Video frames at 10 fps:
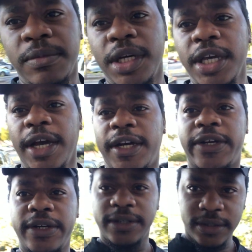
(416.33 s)
But yeah.
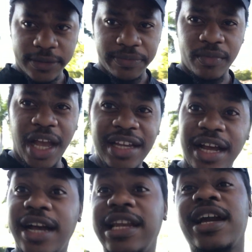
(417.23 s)
Oh, I,
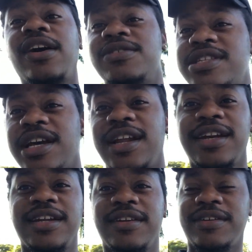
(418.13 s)
I like outside
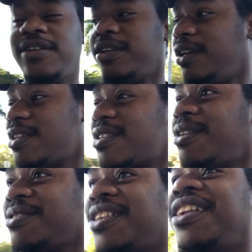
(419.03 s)
lighting. This
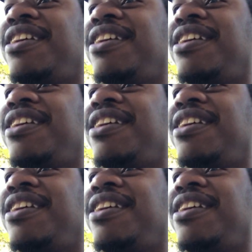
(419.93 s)
outside